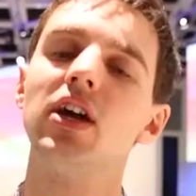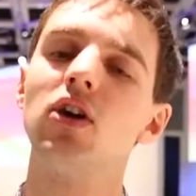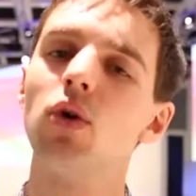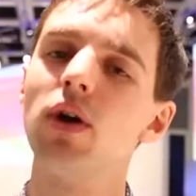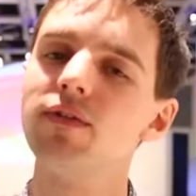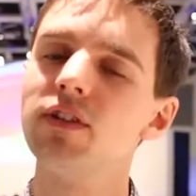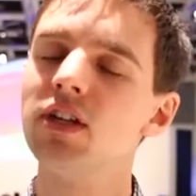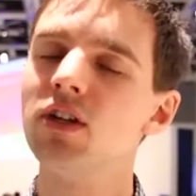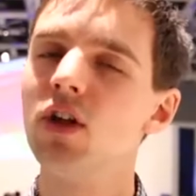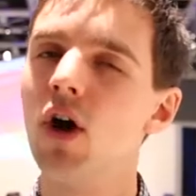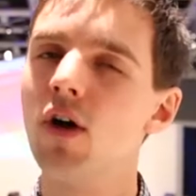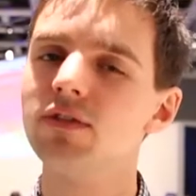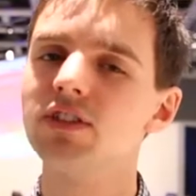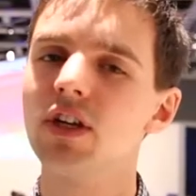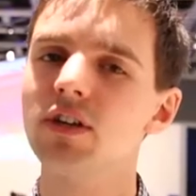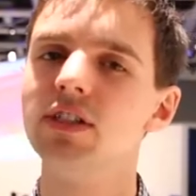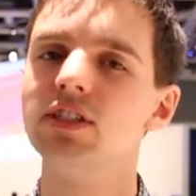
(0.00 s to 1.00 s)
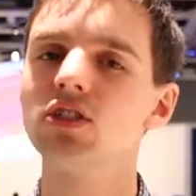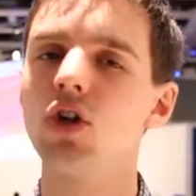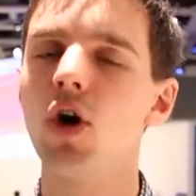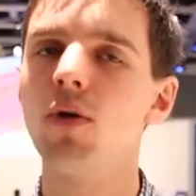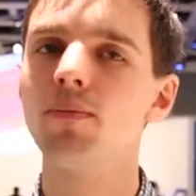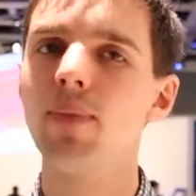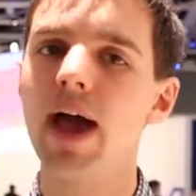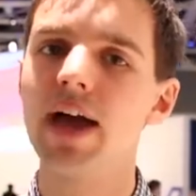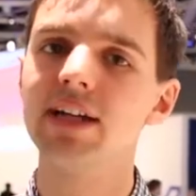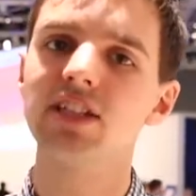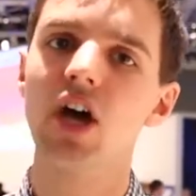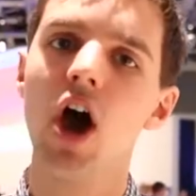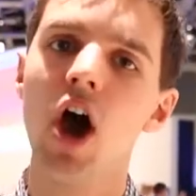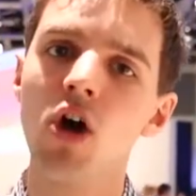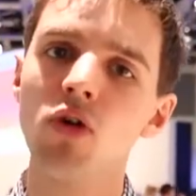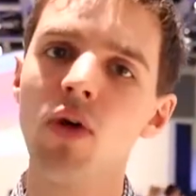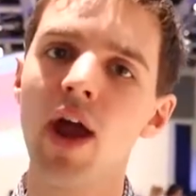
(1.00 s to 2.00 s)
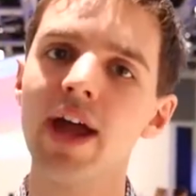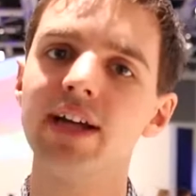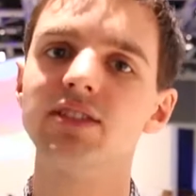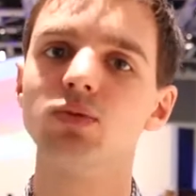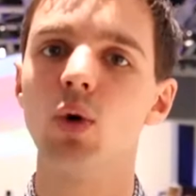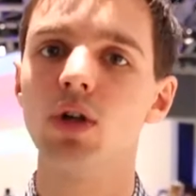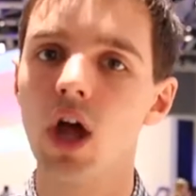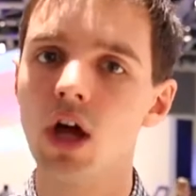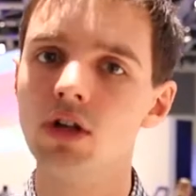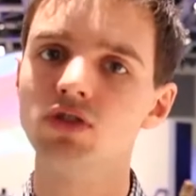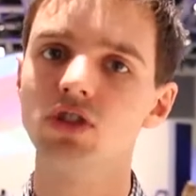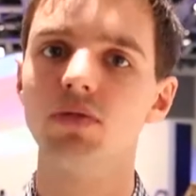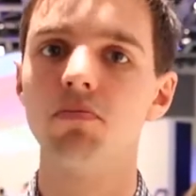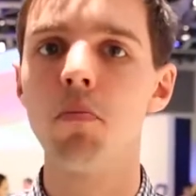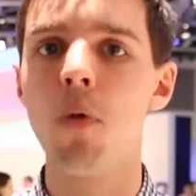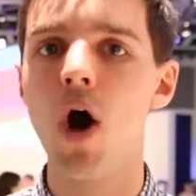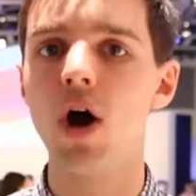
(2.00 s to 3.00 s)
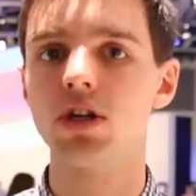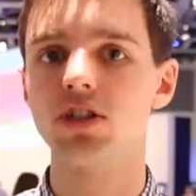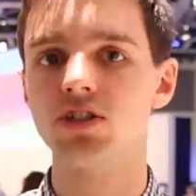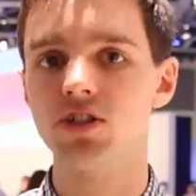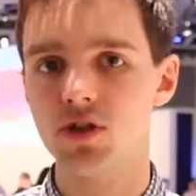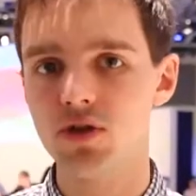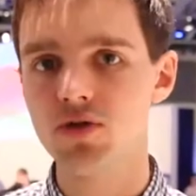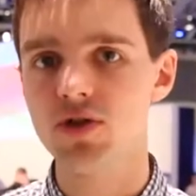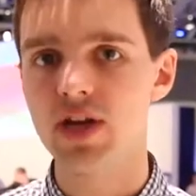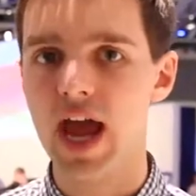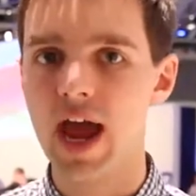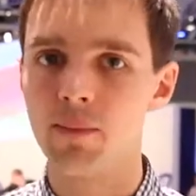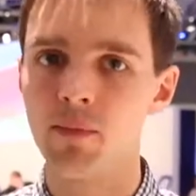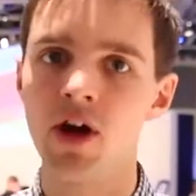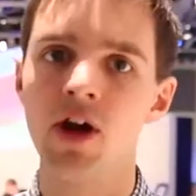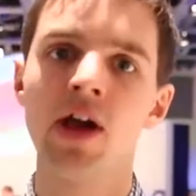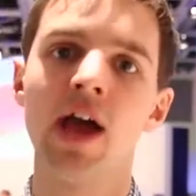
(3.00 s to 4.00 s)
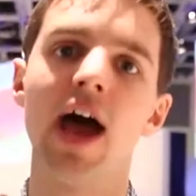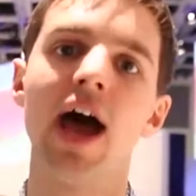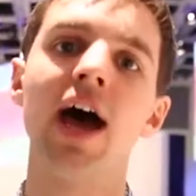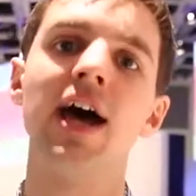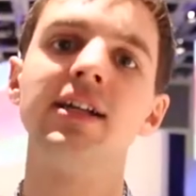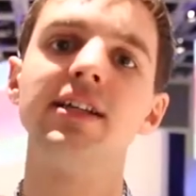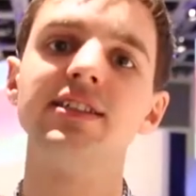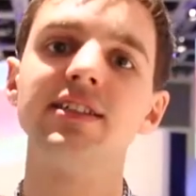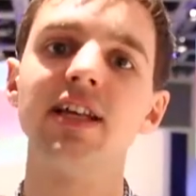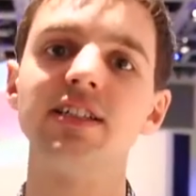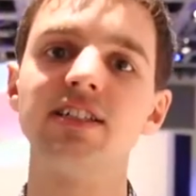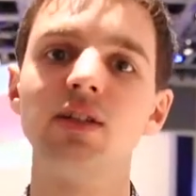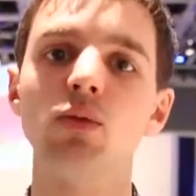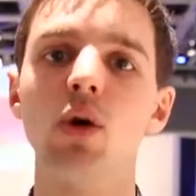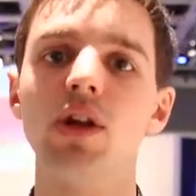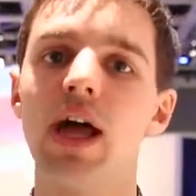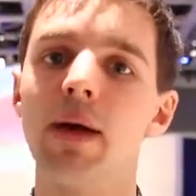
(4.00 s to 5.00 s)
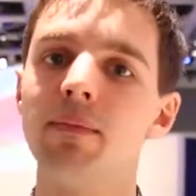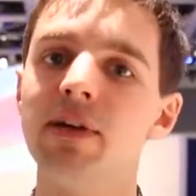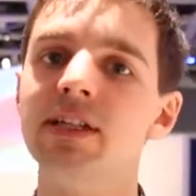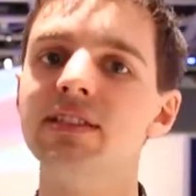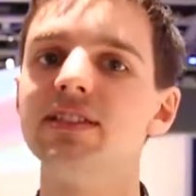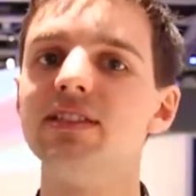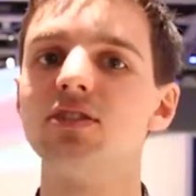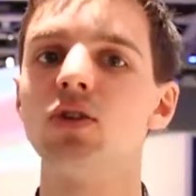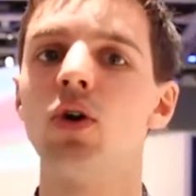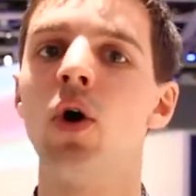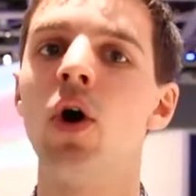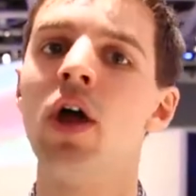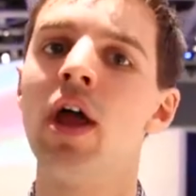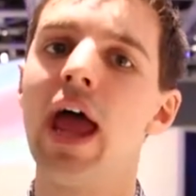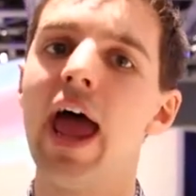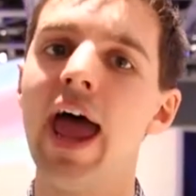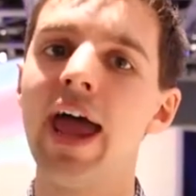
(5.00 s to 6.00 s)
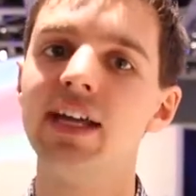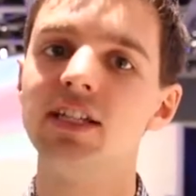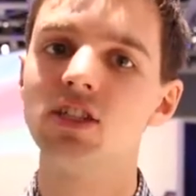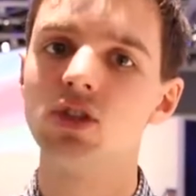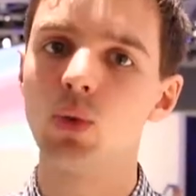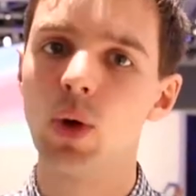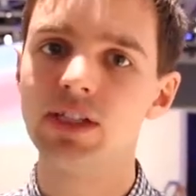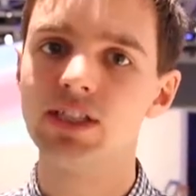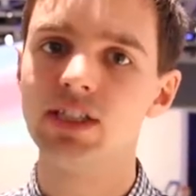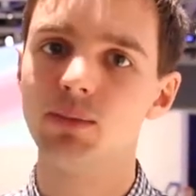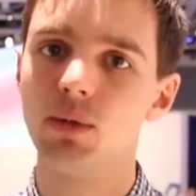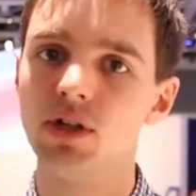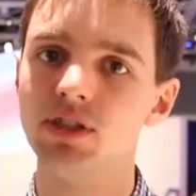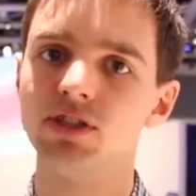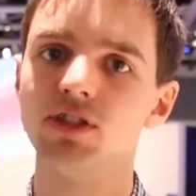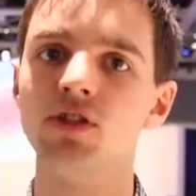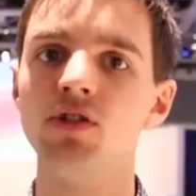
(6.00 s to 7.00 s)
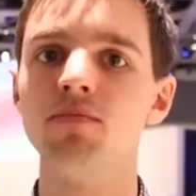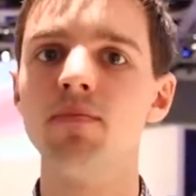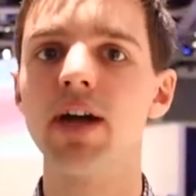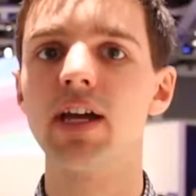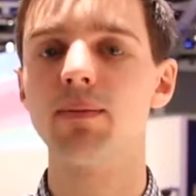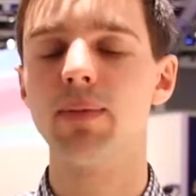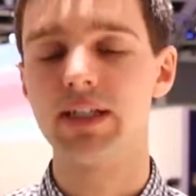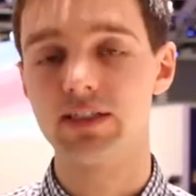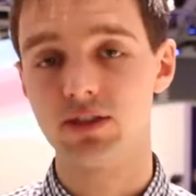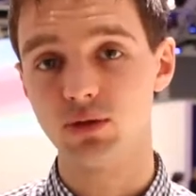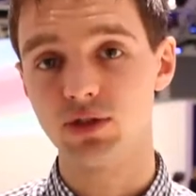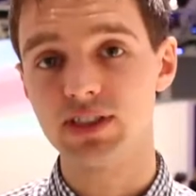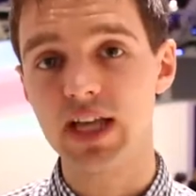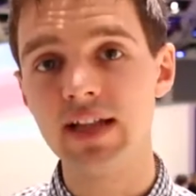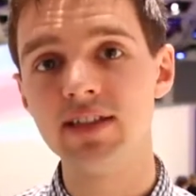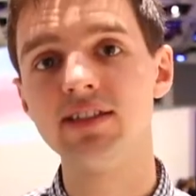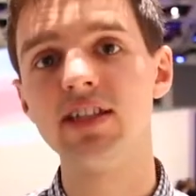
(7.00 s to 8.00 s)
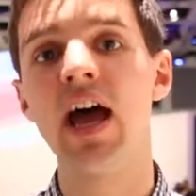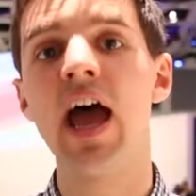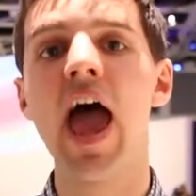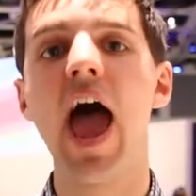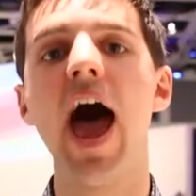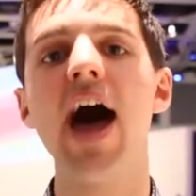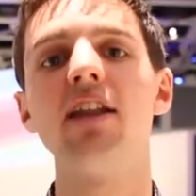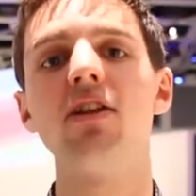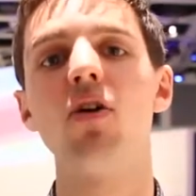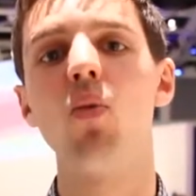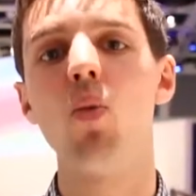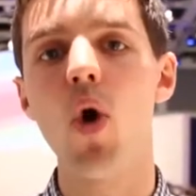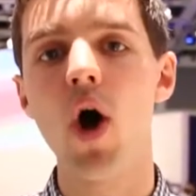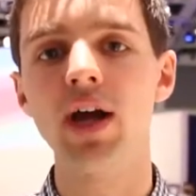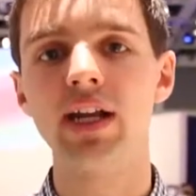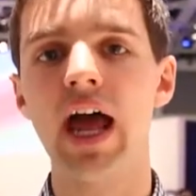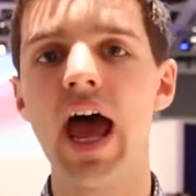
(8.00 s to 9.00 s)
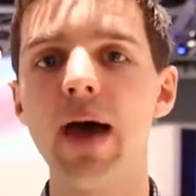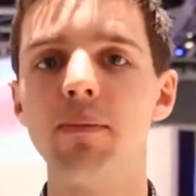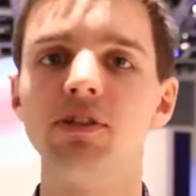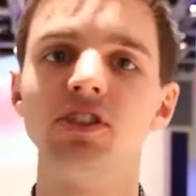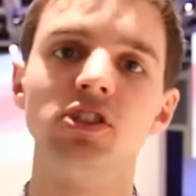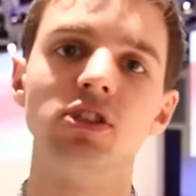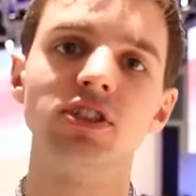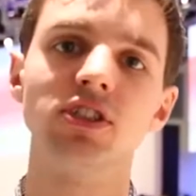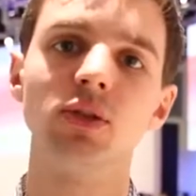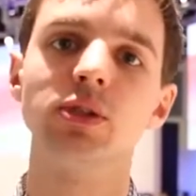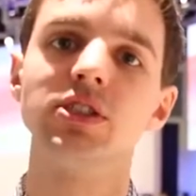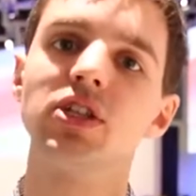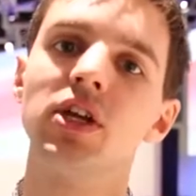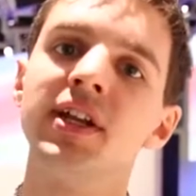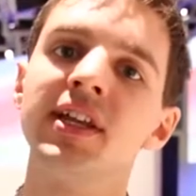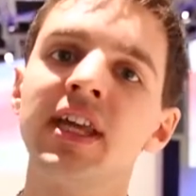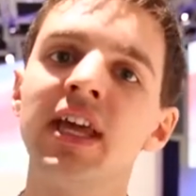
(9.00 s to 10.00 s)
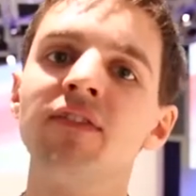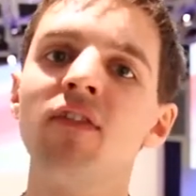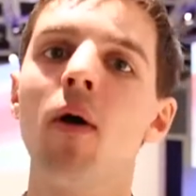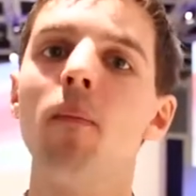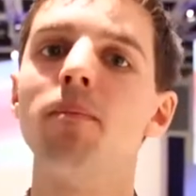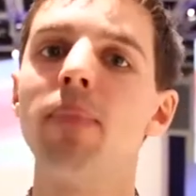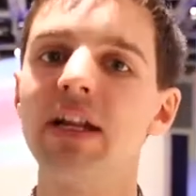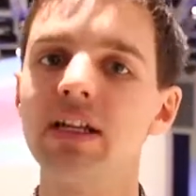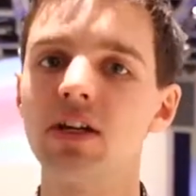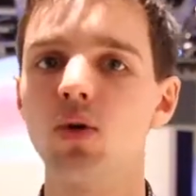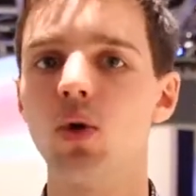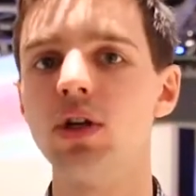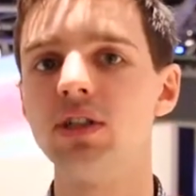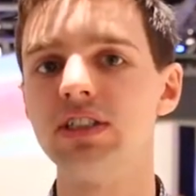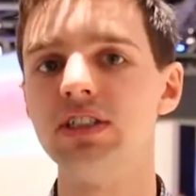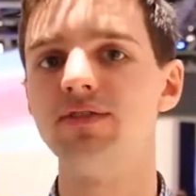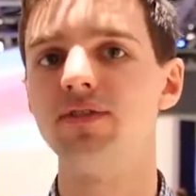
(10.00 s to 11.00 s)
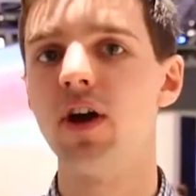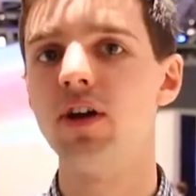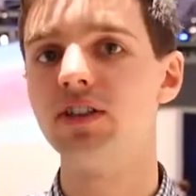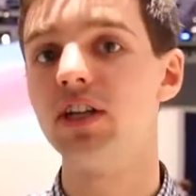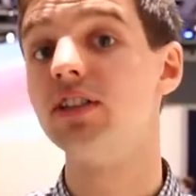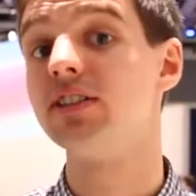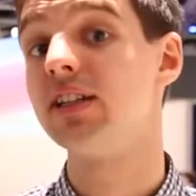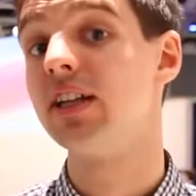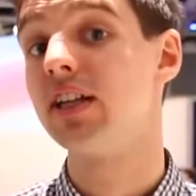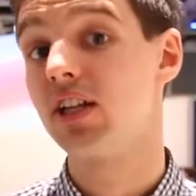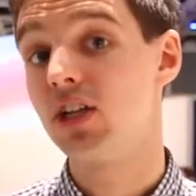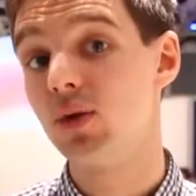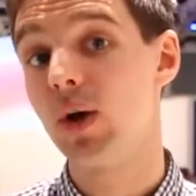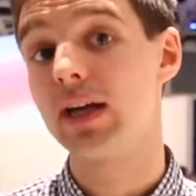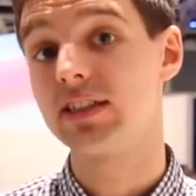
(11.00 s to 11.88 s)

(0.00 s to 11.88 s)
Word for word: equivalent of Sony's compact R X one hundred Mark two camera, and essentially what that means is it's got a twenty point two megapixel sensor and a wider aperture, so it's going to give better quality photos than the Q